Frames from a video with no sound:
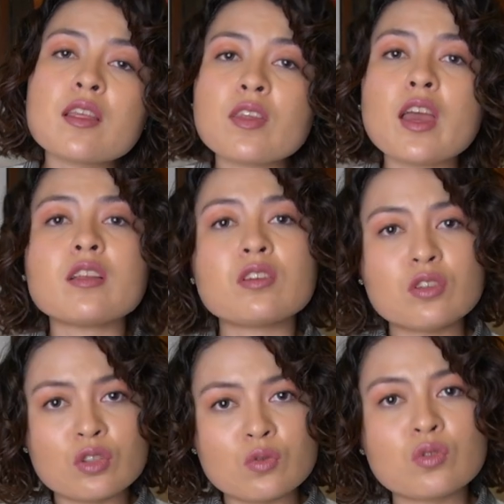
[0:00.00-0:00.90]
then
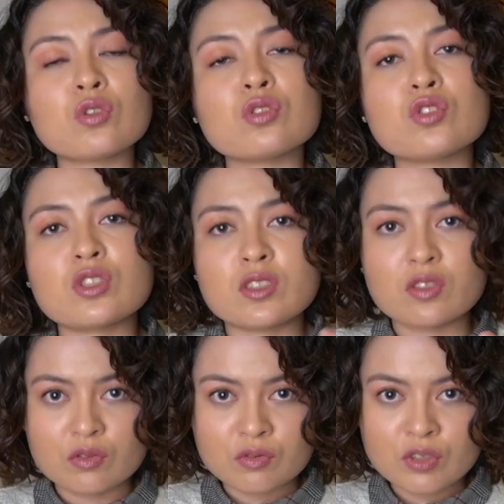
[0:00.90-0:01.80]
you could
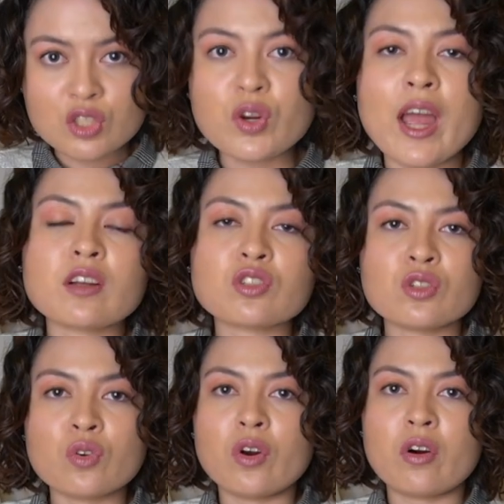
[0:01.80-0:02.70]
just retract
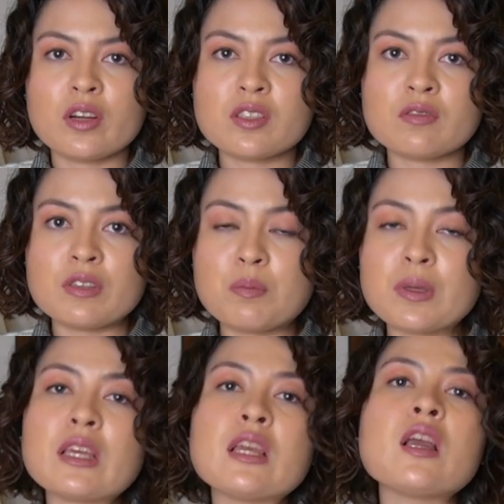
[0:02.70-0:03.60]
your
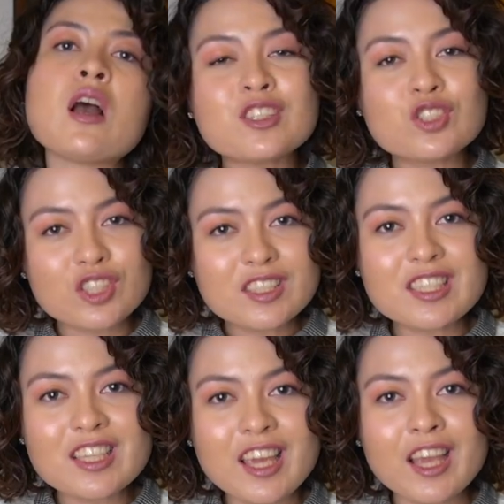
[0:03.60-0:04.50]
RSVP just
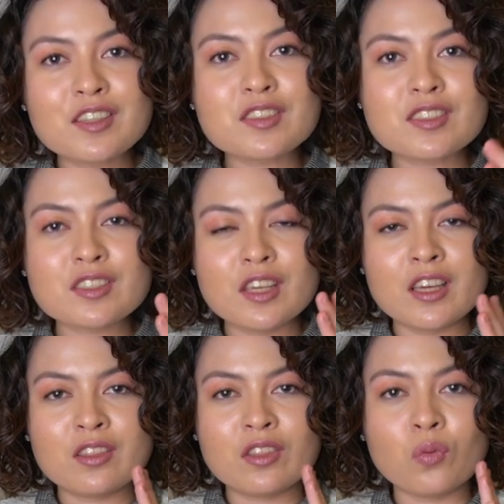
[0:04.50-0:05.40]
in case
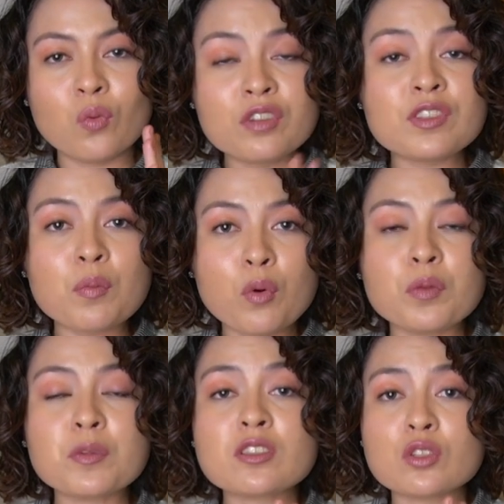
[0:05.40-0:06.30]
that one of the
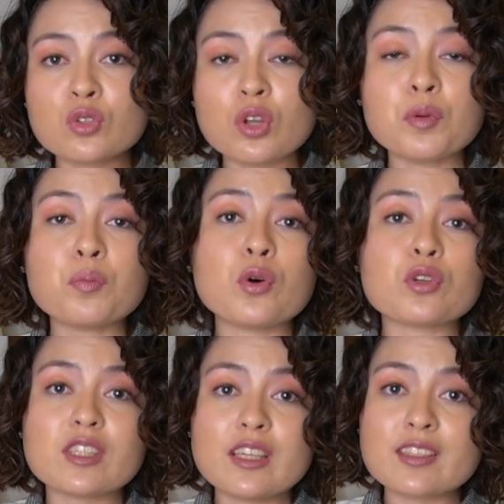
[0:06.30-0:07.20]
appointments that you double
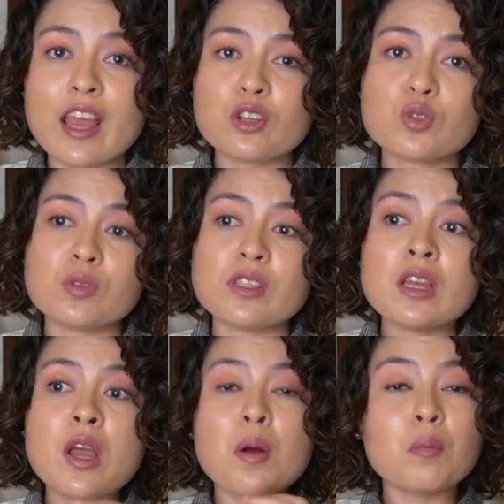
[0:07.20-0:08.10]
booked is actually
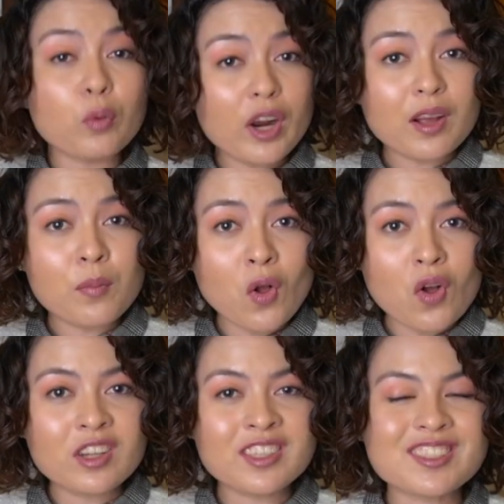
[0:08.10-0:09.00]

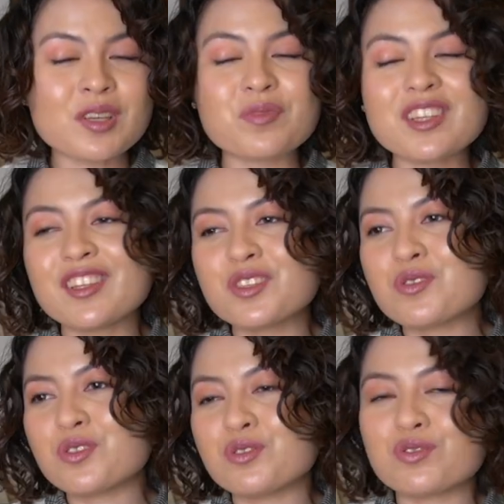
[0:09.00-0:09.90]
breakable, something that
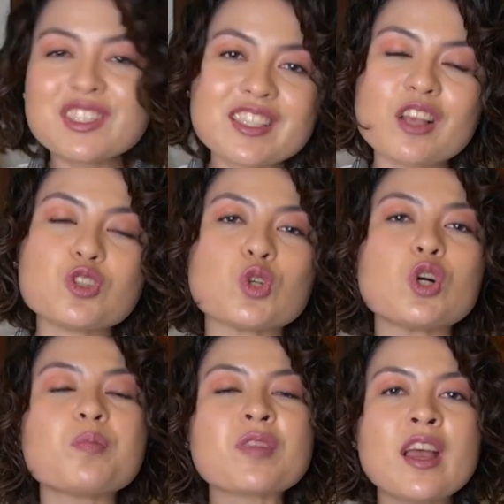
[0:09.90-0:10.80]
you could
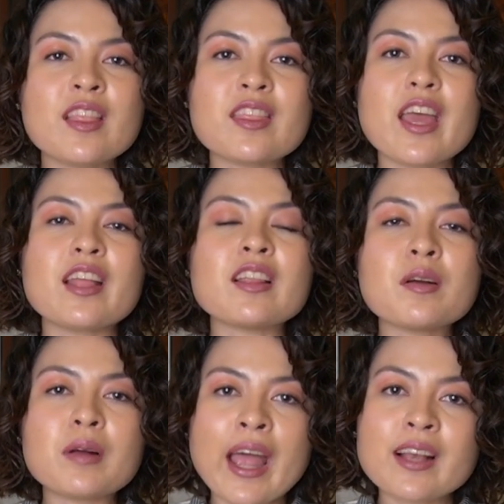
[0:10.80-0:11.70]
reschedule. Then
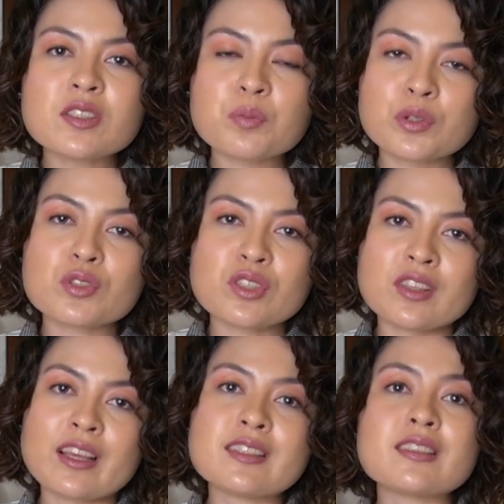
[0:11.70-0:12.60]
ask the person
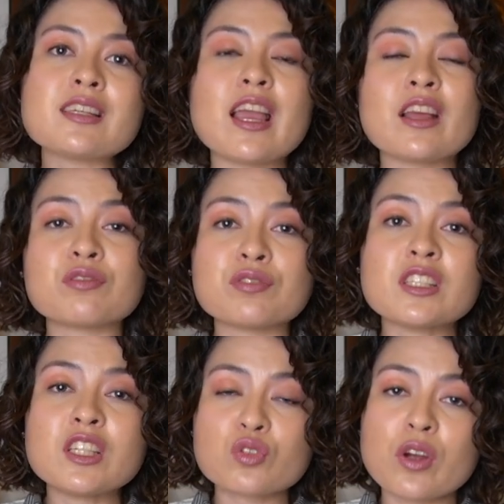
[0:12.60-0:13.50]
nicely and
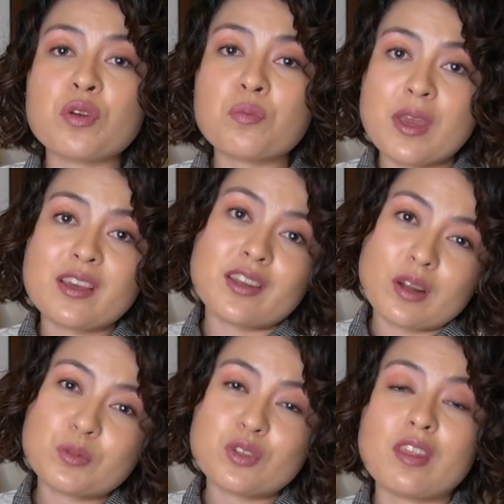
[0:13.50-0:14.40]
really try to make it
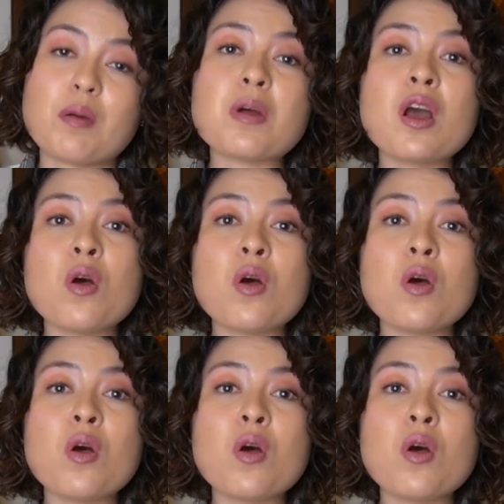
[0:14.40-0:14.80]
up to them